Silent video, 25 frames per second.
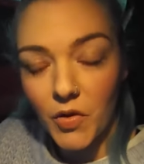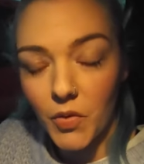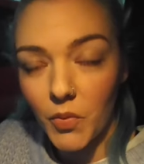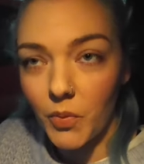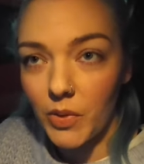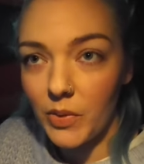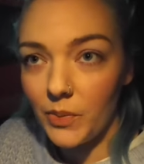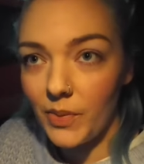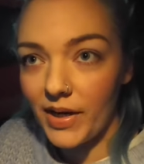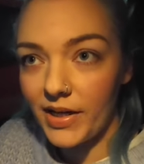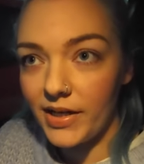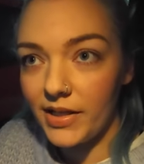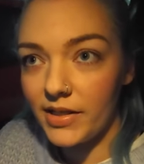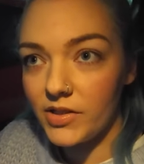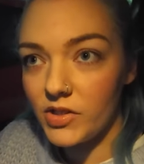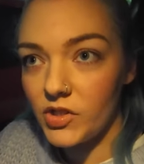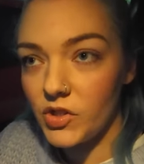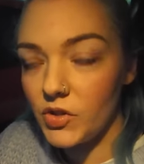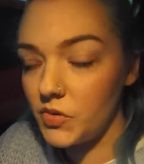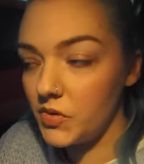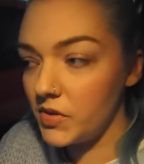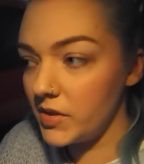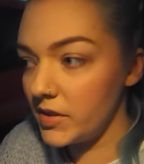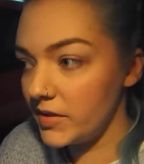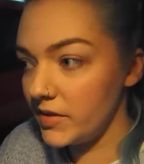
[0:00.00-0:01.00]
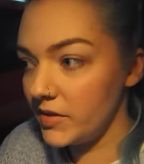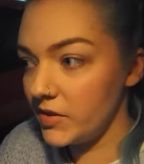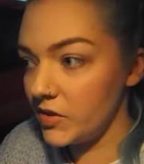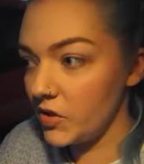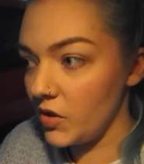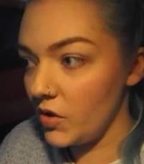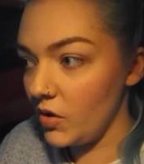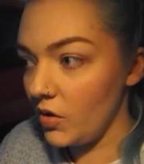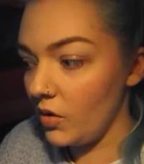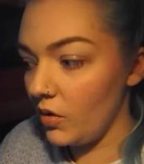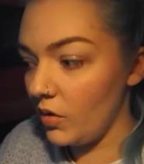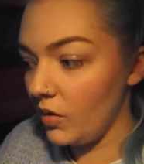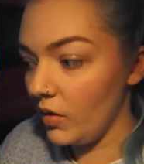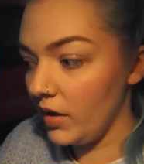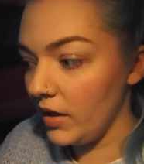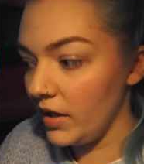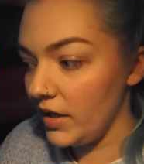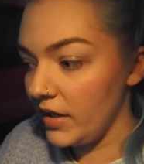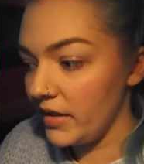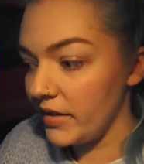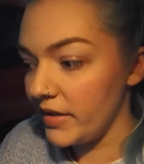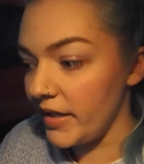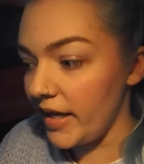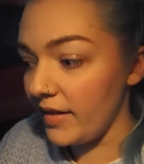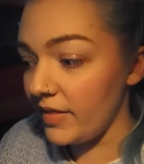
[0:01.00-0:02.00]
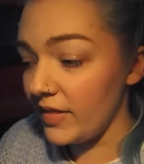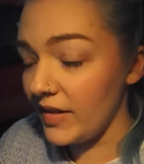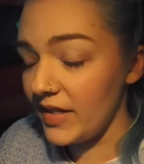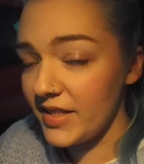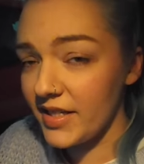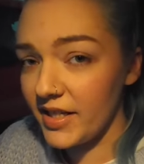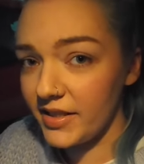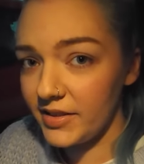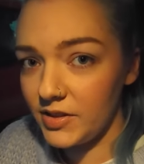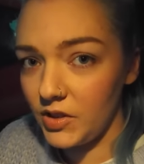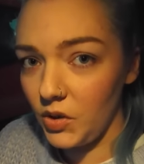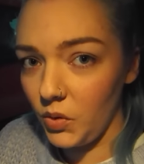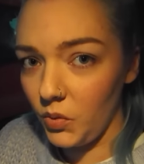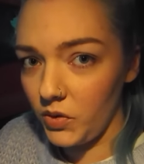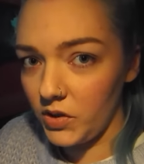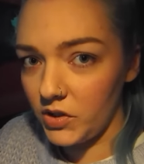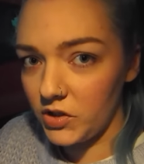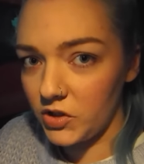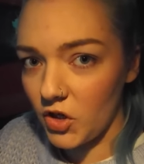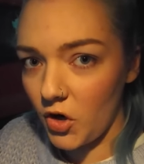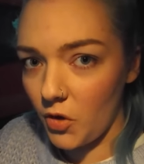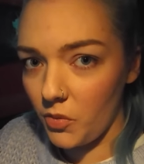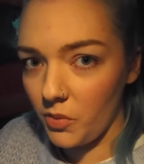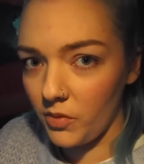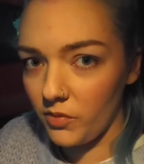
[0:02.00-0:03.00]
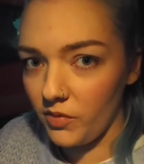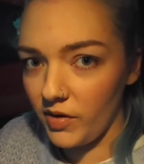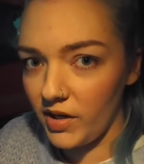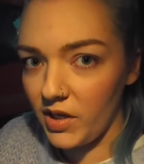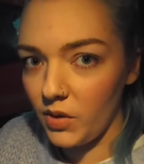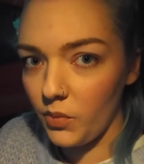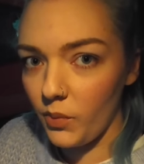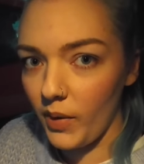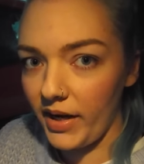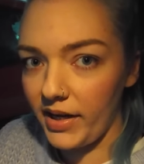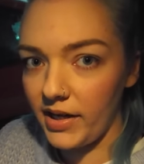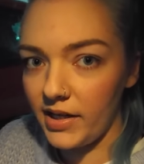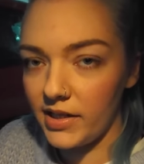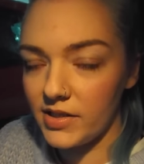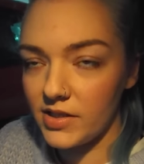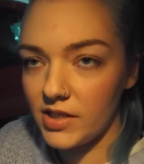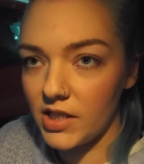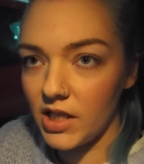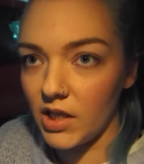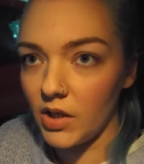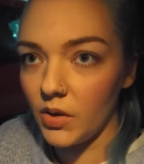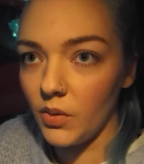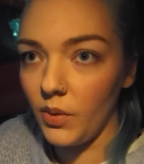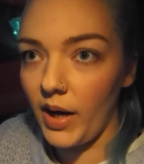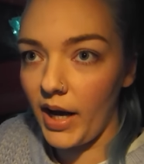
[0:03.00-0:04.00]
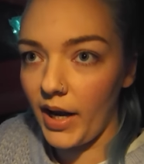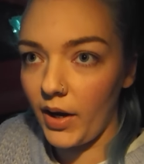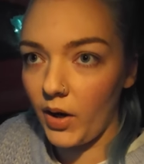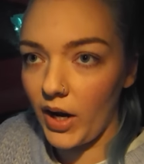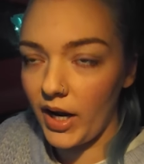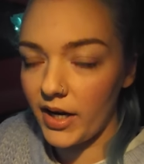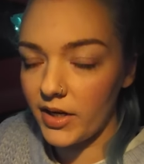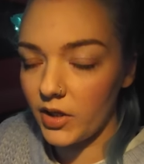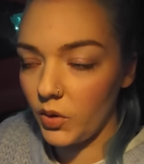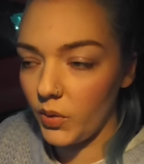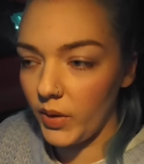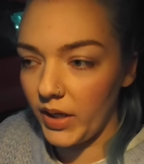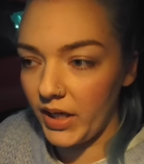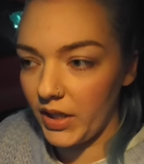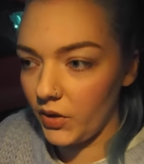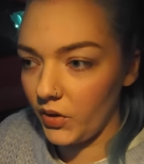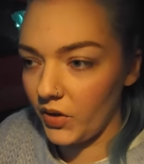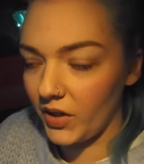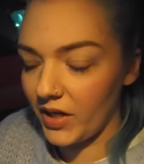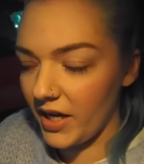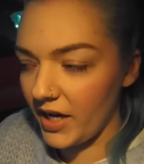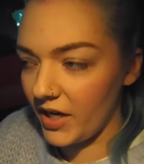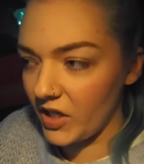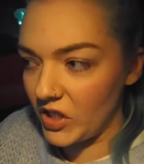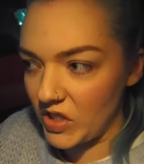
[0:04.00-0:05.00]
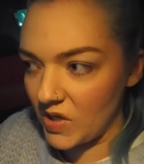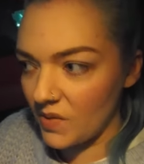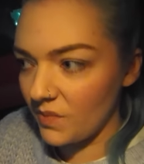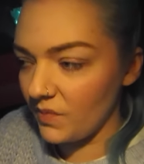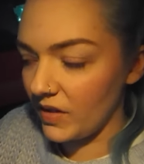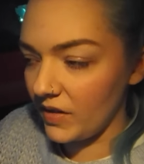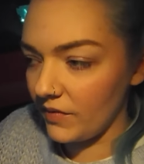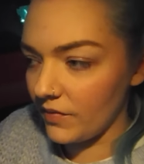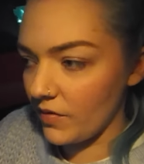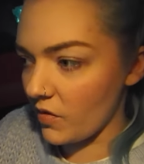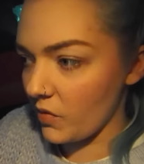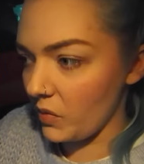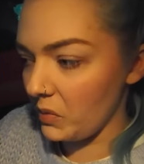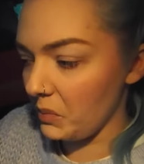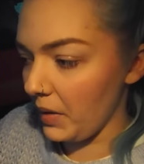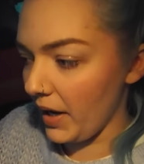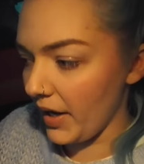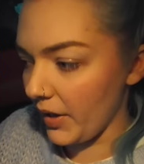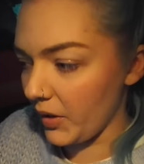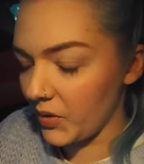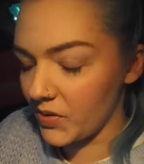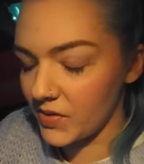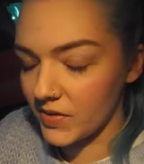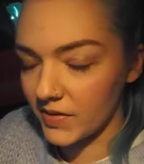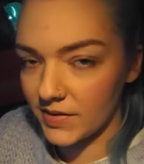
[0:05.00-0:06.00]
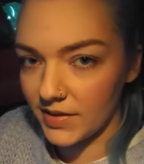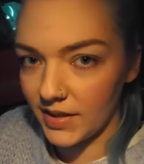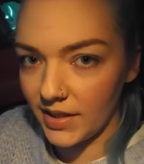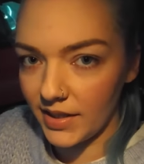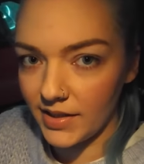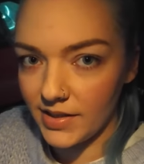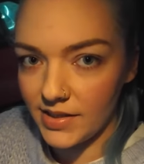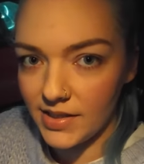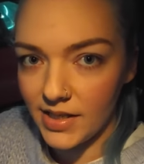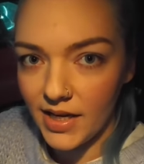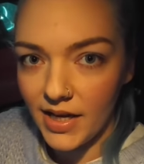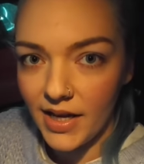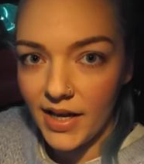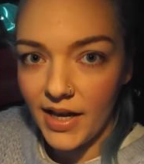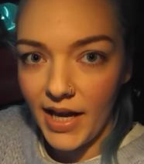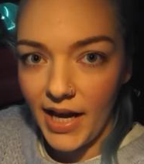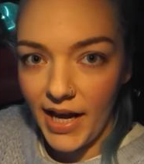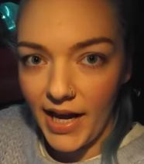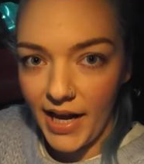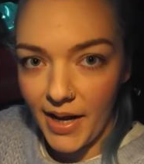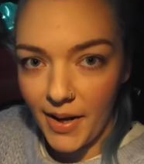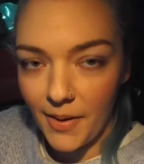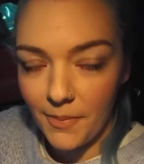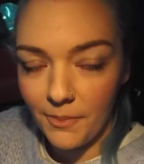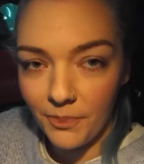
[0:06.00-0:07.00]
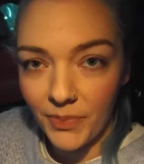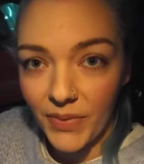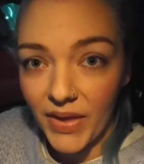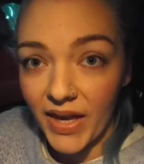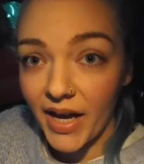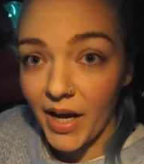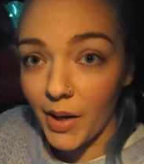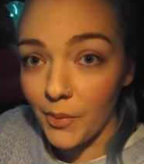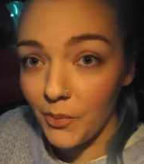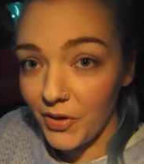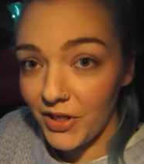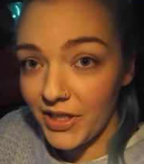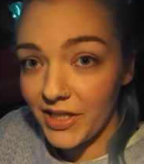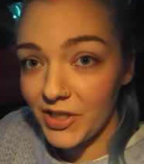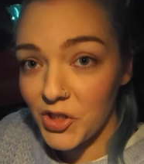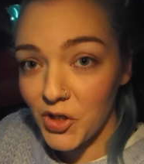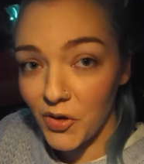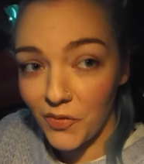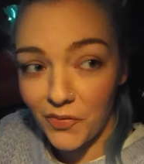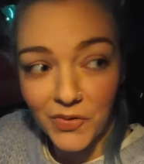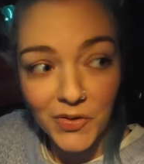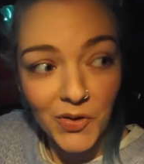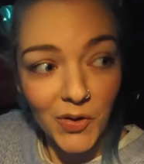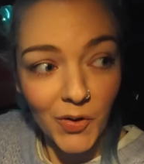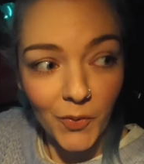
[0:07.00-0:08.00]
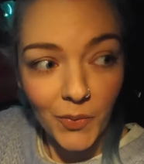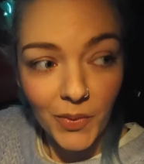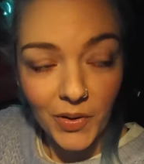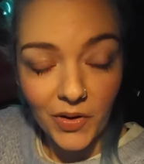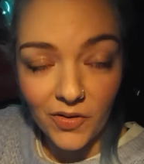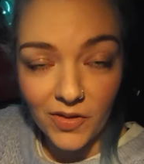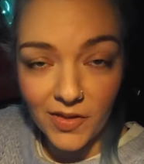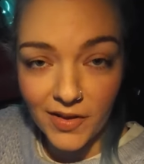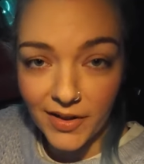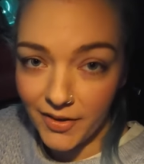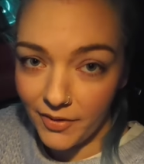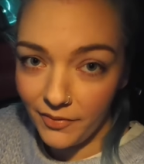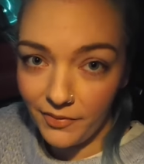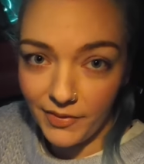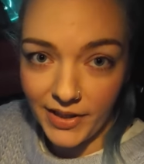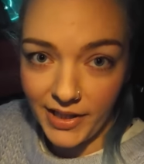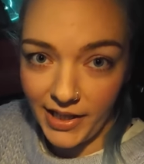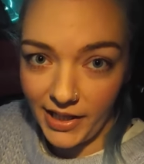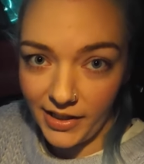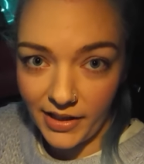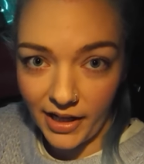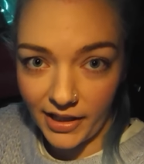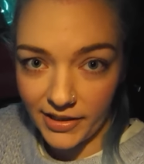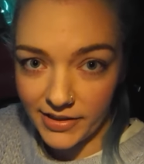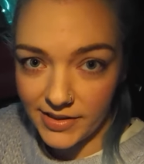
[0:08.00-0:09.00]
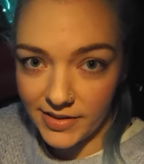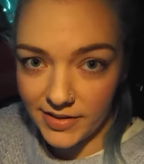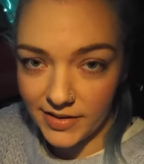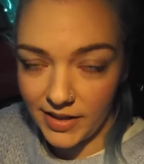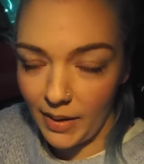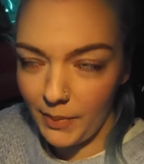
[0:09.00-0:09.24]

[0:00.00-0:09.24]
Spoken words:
we went into Disney Store. I think that's the only store we really went into. I had a quick look in HMV for something, but I couldn't see it. I'm really chuffed though, because they're lovely in that.